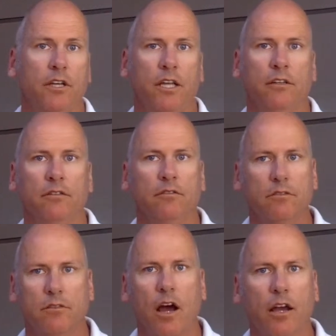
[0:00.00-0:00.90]

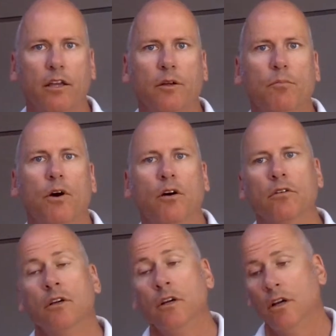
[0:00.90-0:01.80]
in docking a
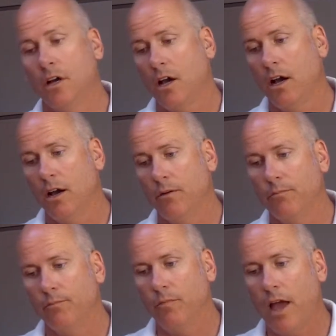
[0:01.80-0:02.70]
boat.
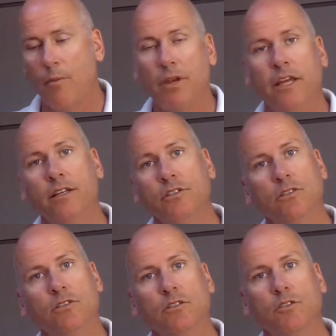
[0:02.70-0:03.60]
How many
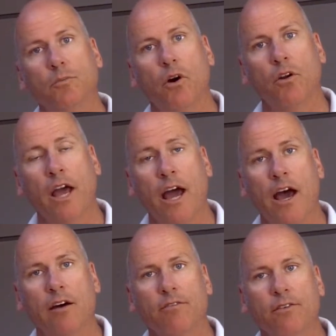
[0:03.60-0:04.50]
engines does the boat
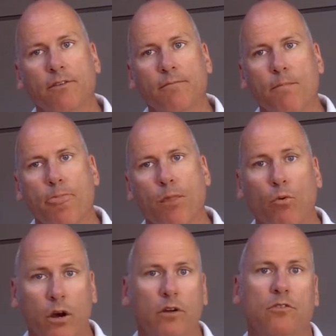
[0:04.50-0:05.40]
have?
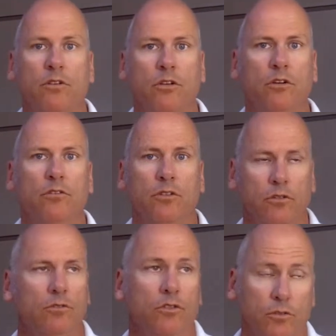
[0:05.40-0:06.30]
One or
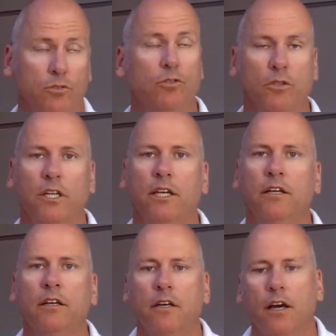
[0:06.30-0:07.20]
two, usually.
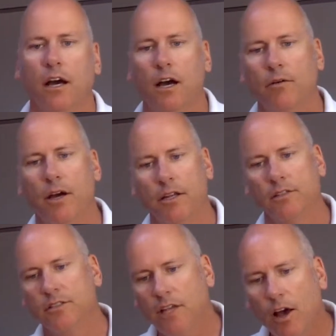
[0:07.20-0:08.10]
On a
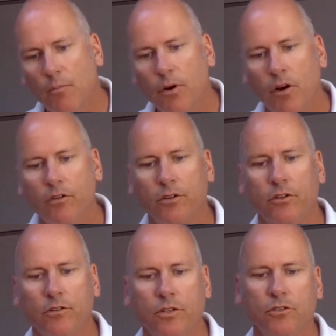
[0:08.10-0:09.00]
sailboat,
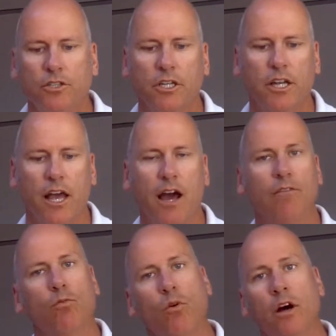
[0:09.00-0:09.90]
you're usually going to
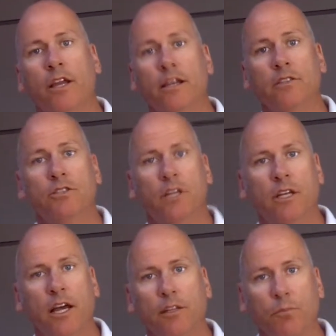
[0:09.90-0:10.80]
have one engine,
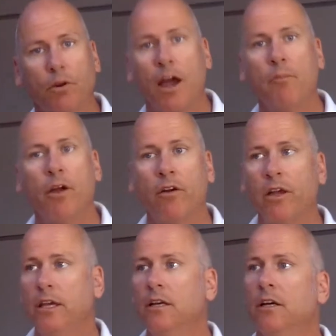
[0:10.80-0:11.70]
and the
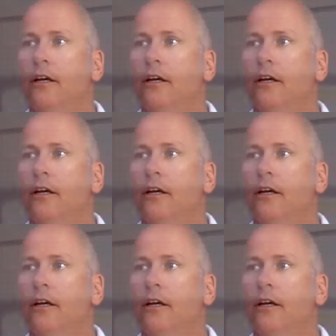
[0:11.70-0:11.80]
primary